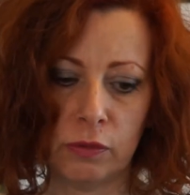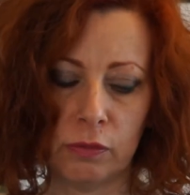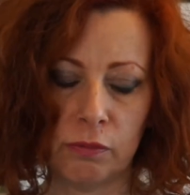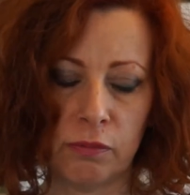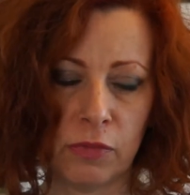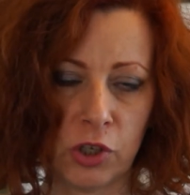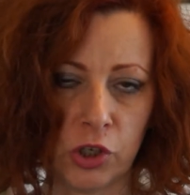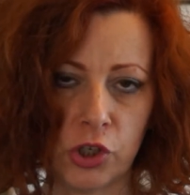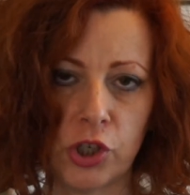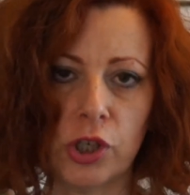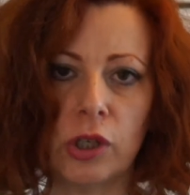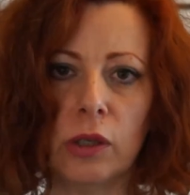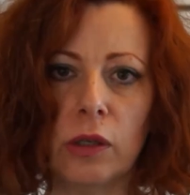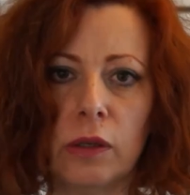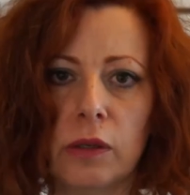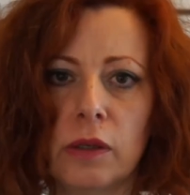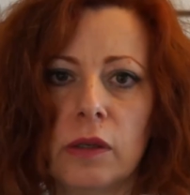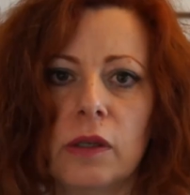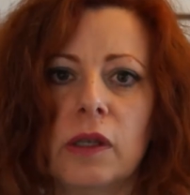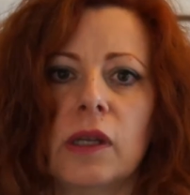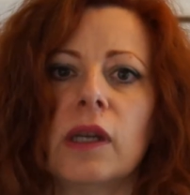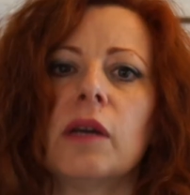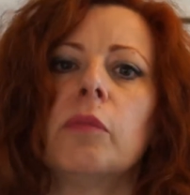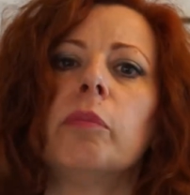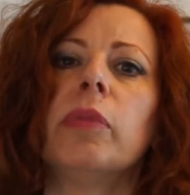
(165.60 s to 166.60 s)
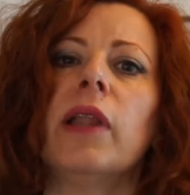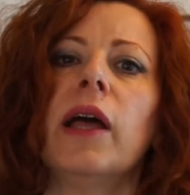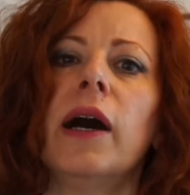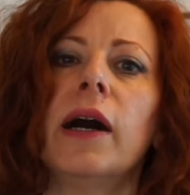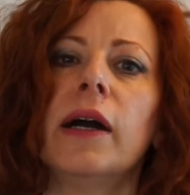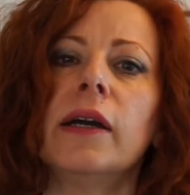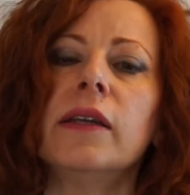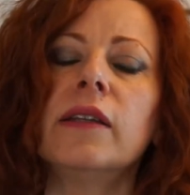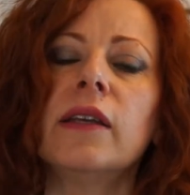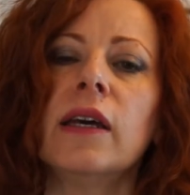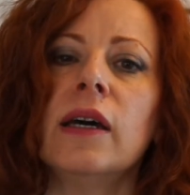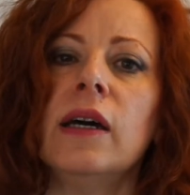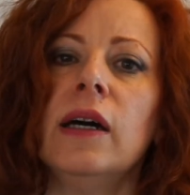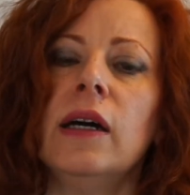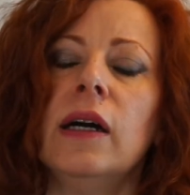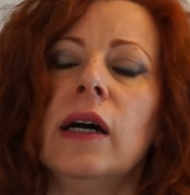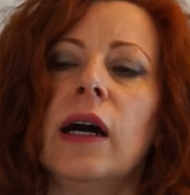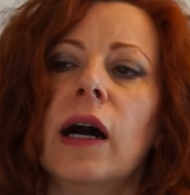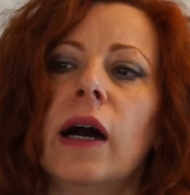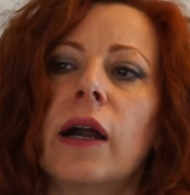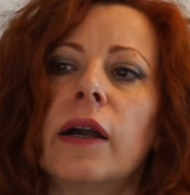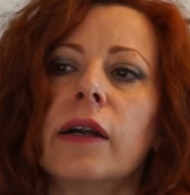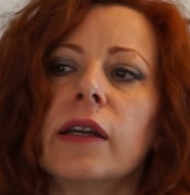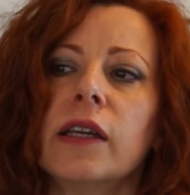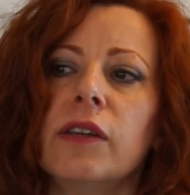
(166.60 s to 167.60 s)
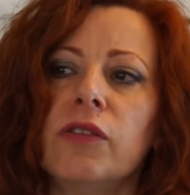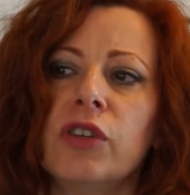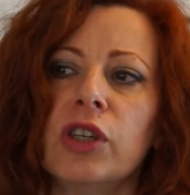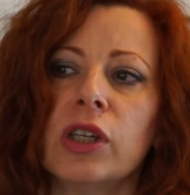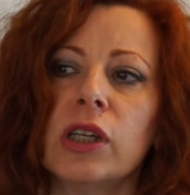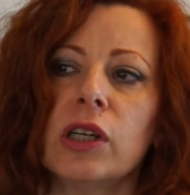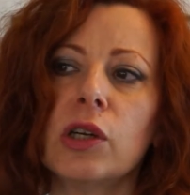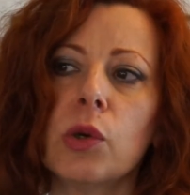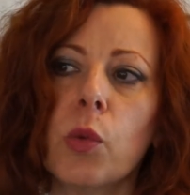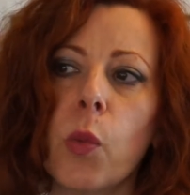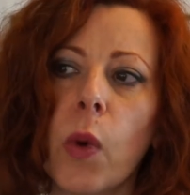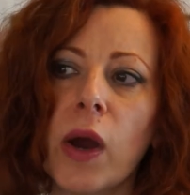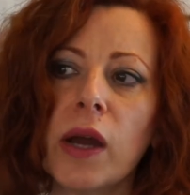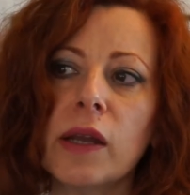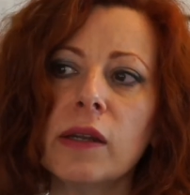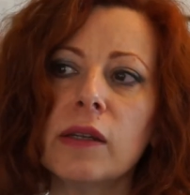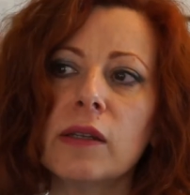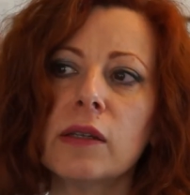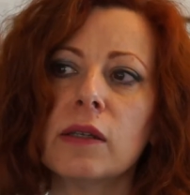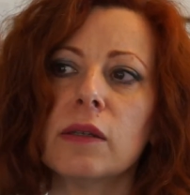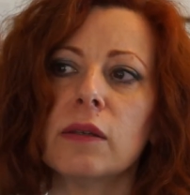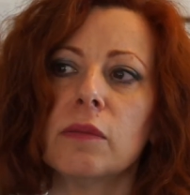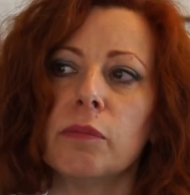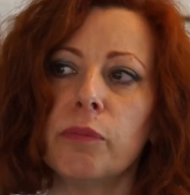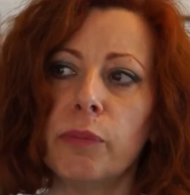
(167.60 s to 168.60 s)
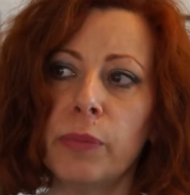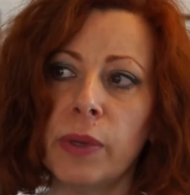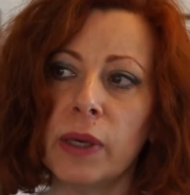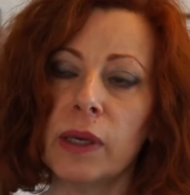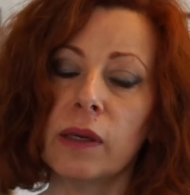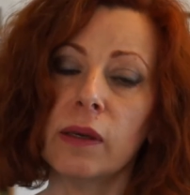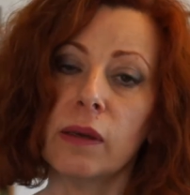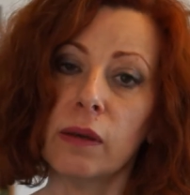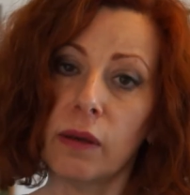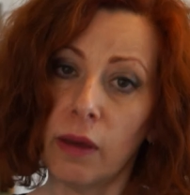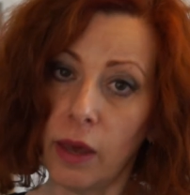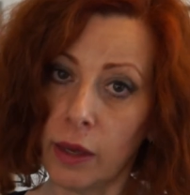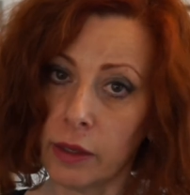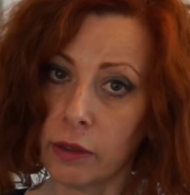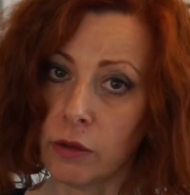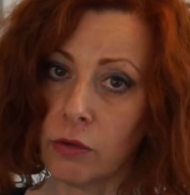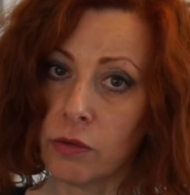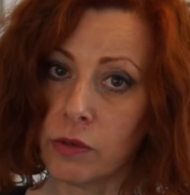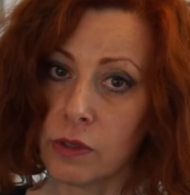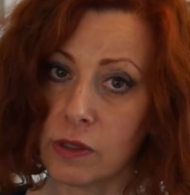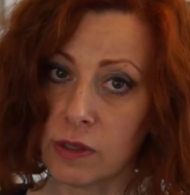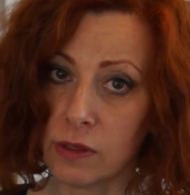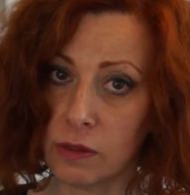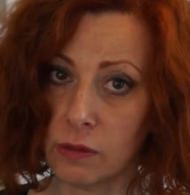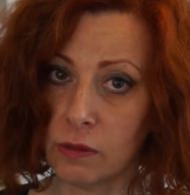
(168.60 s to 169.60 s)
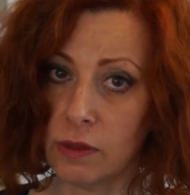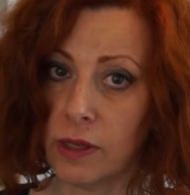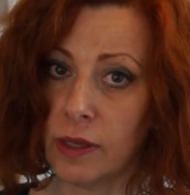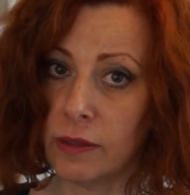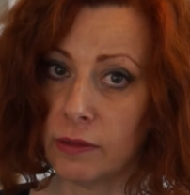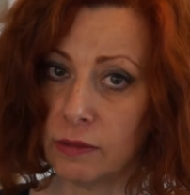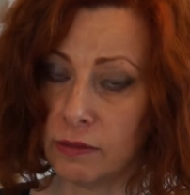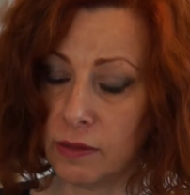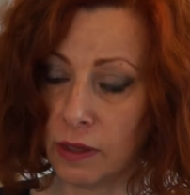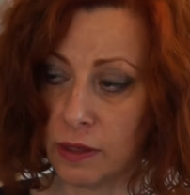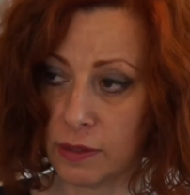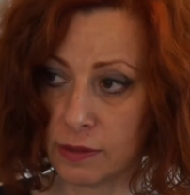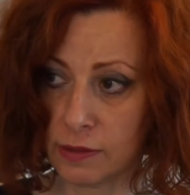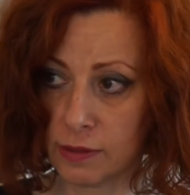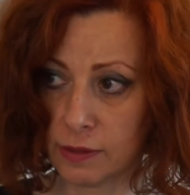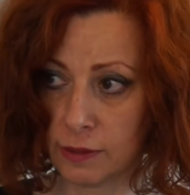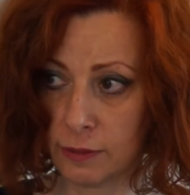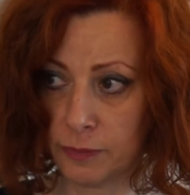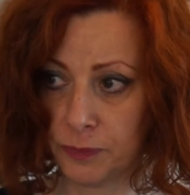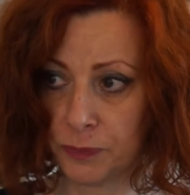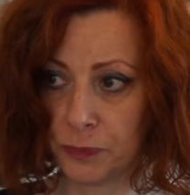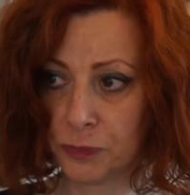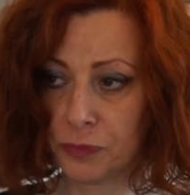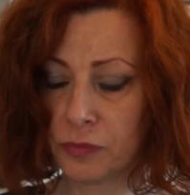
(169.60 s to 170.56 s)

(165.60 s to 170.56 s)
machine learning applied are giving quite big accuracy in that task.